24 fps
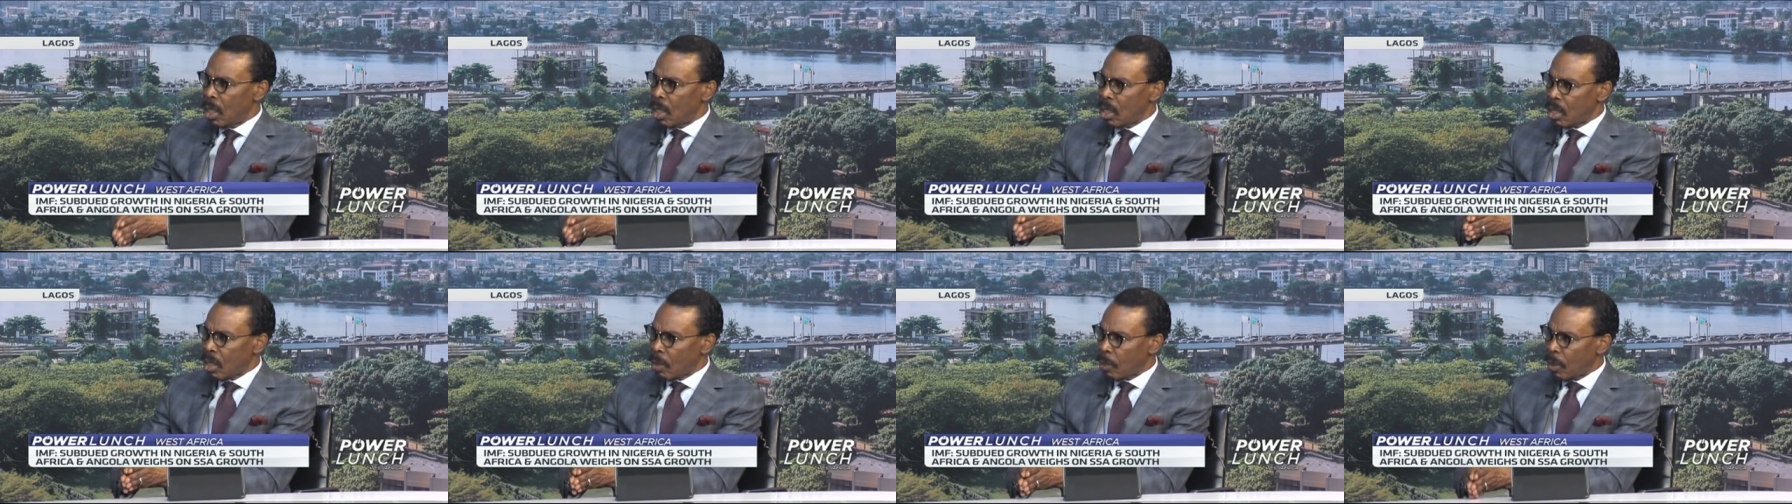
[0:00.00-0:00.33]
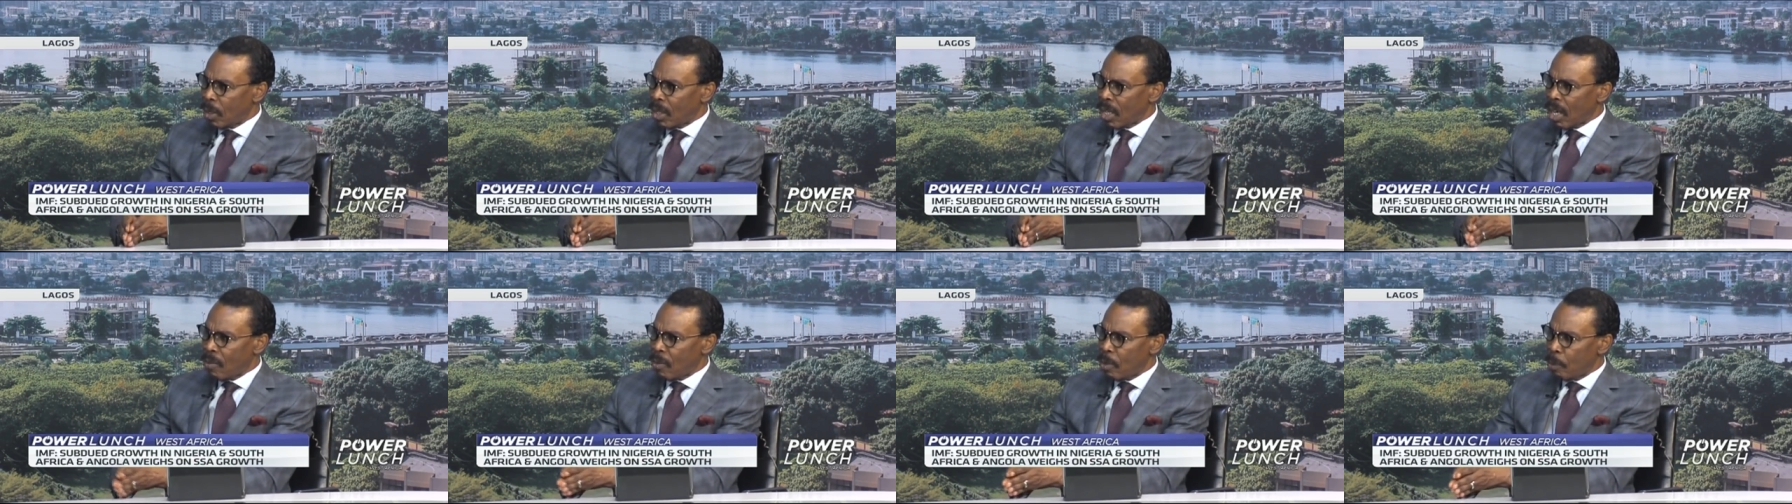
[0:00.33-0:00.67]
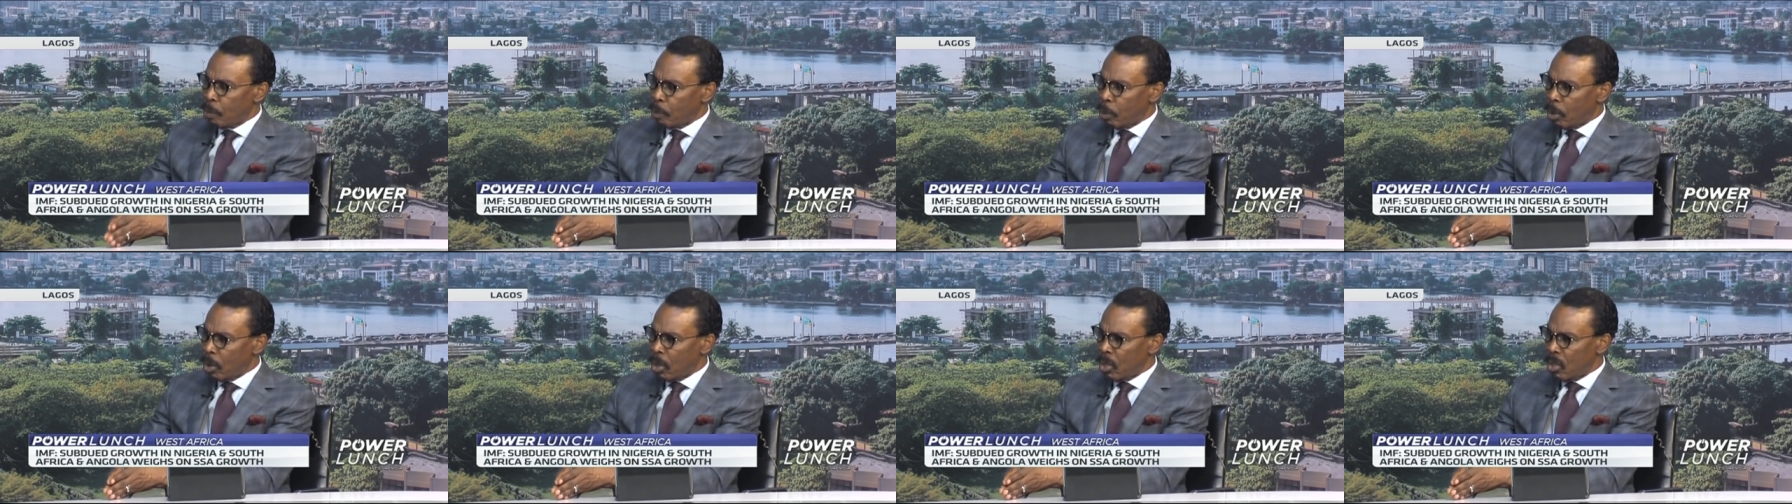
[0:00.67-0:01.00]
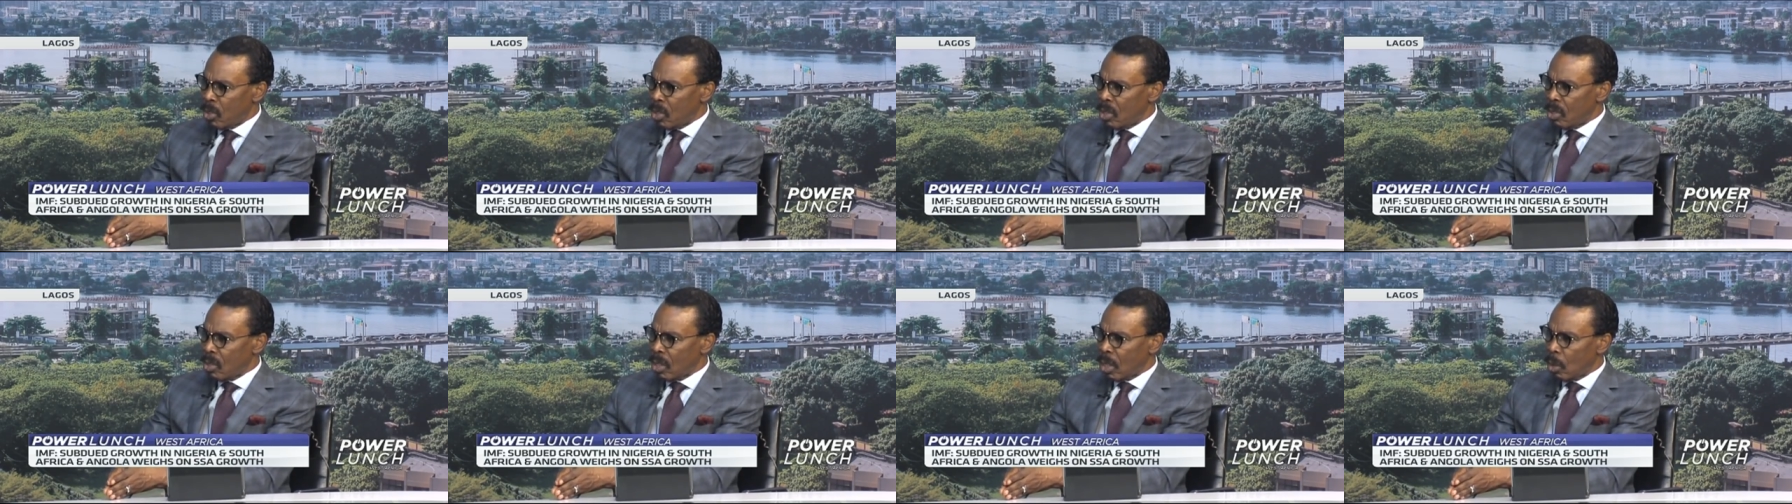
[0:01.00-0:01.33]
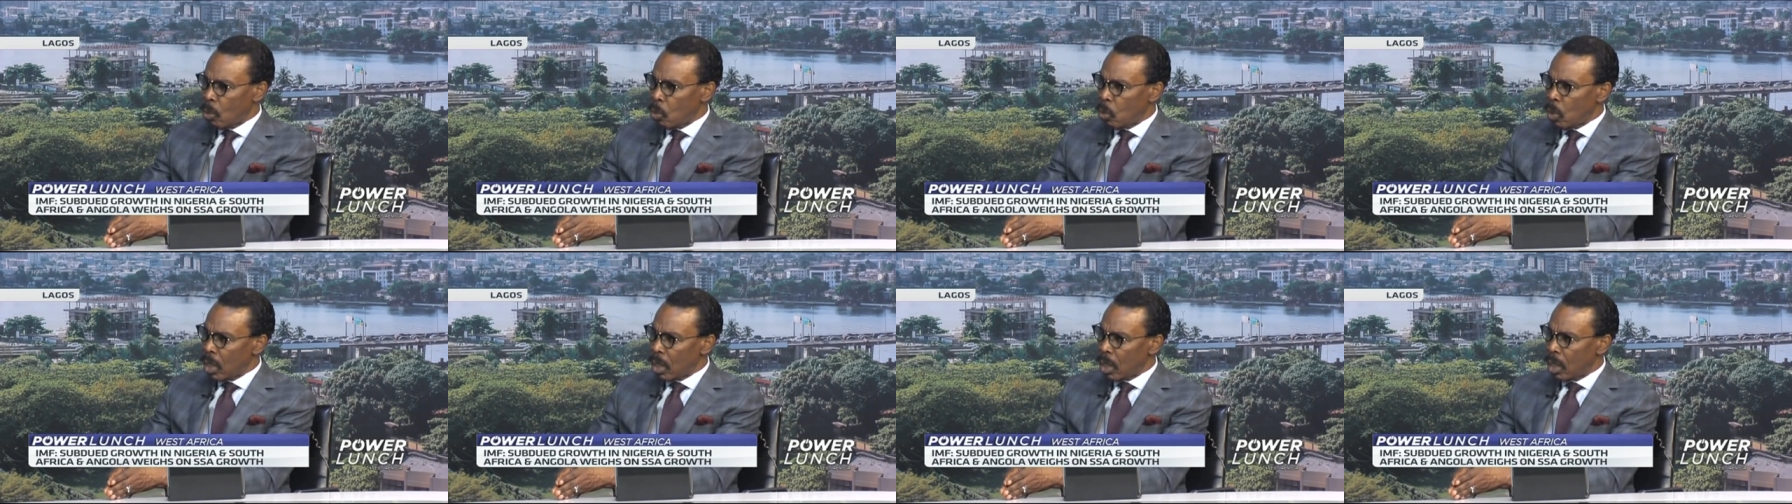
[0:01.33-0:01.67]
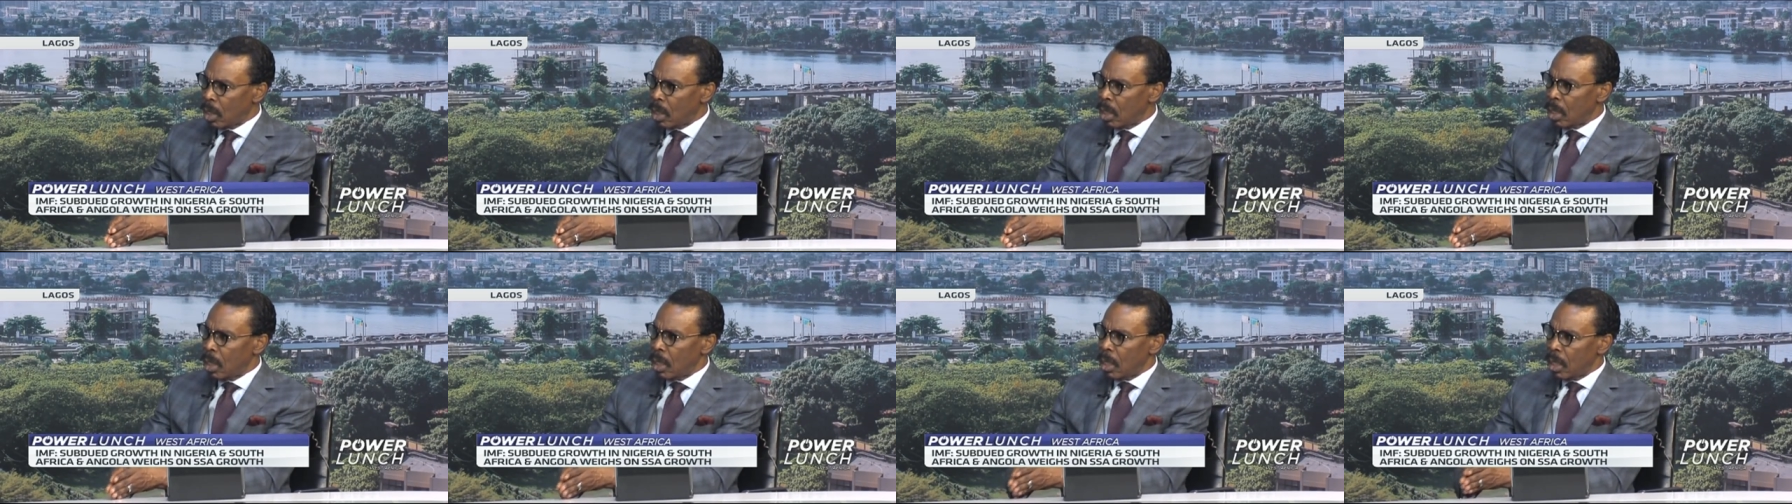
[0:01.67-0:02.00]
it's about having policies that
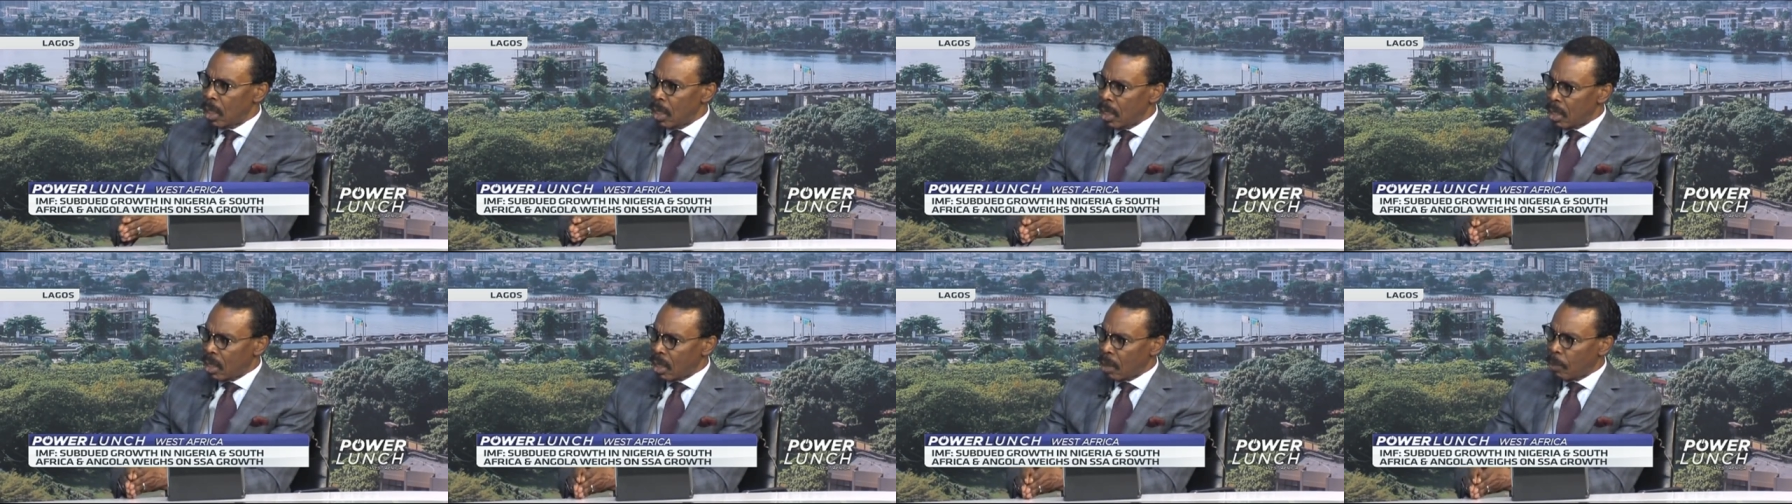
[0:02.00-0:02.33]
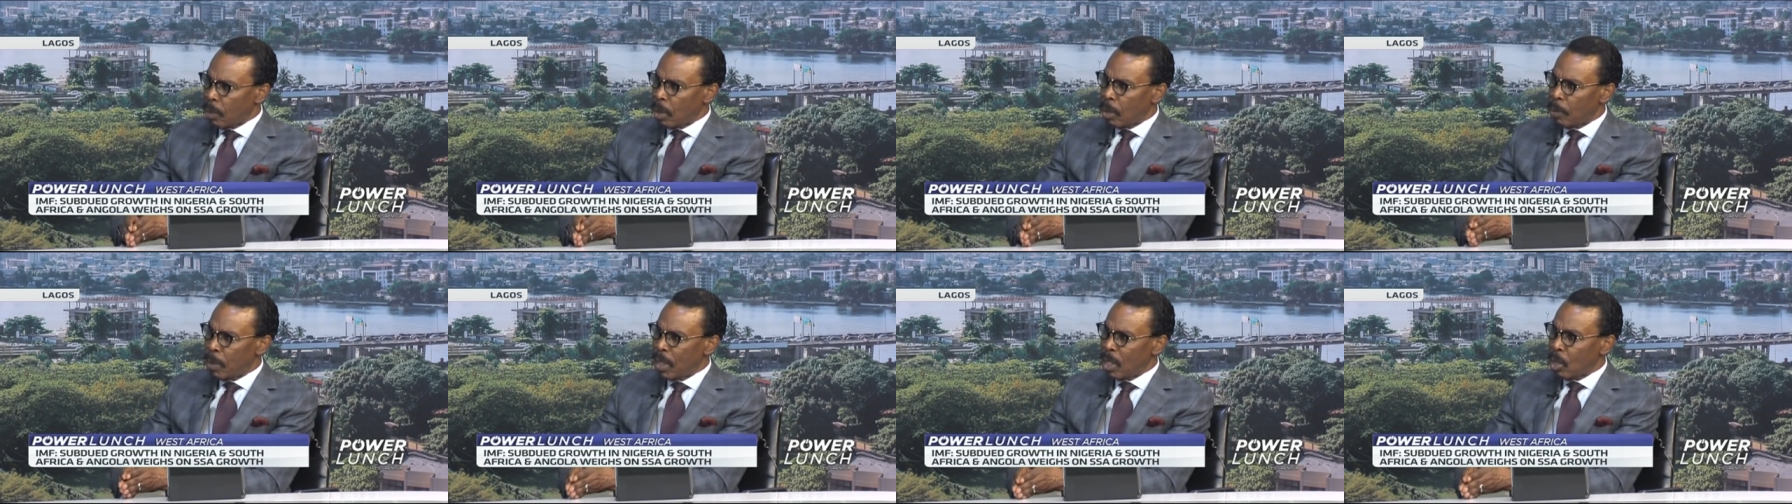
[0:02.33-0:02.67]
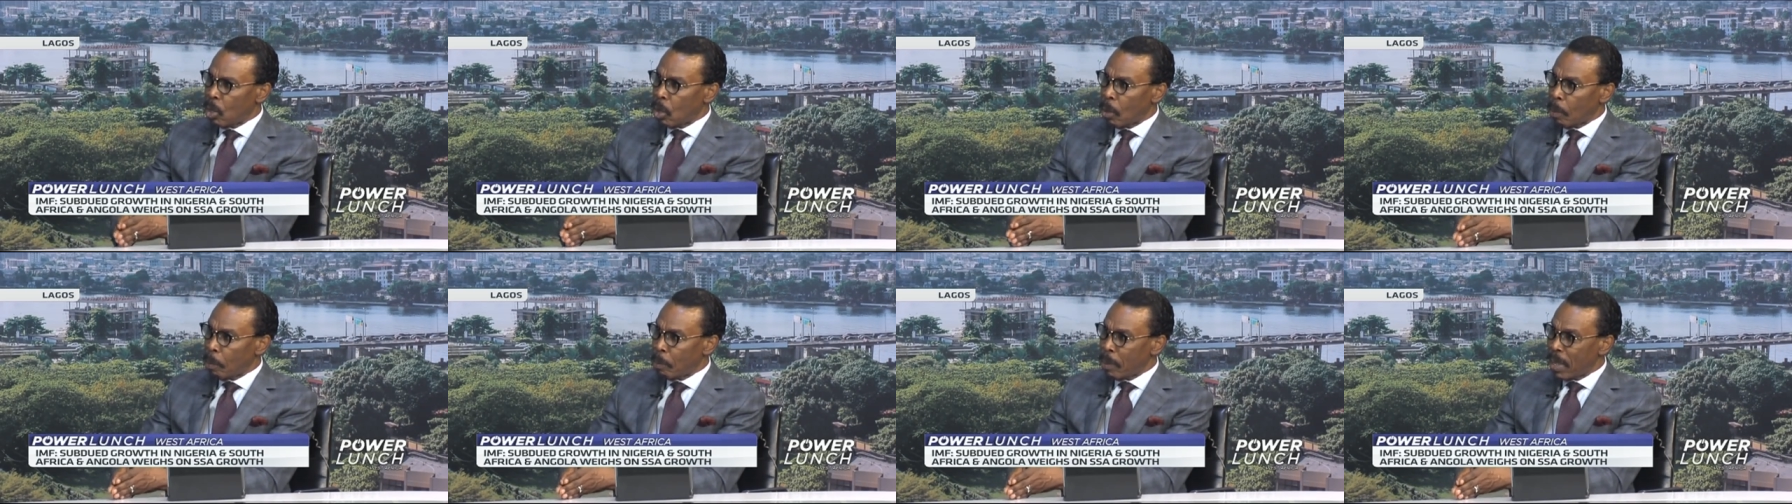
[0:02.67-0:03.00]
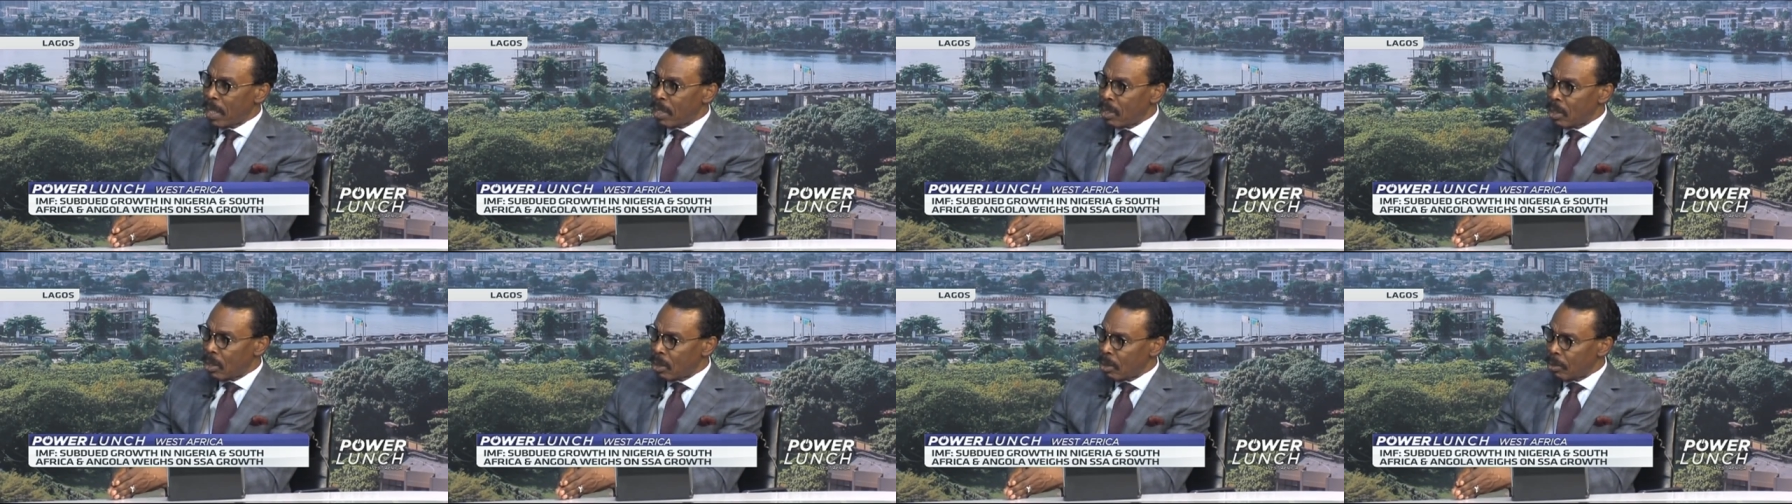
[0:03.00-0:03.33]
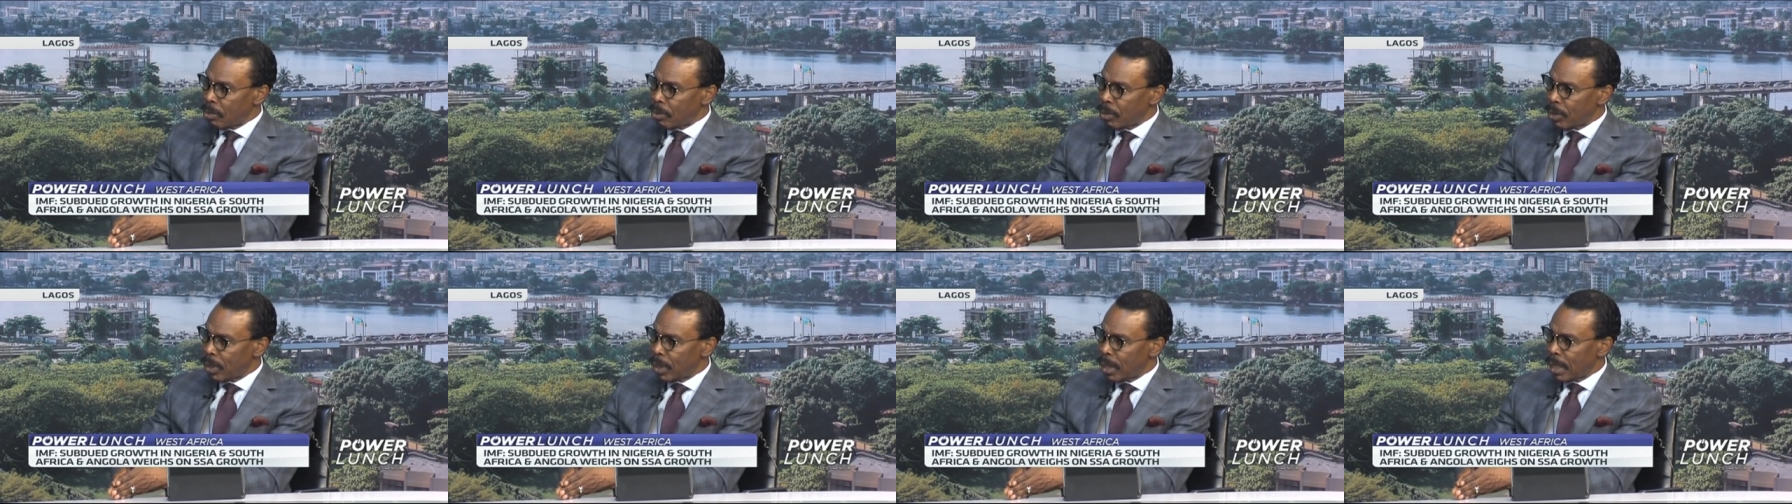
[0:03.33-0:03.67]
work, it's about being competitive.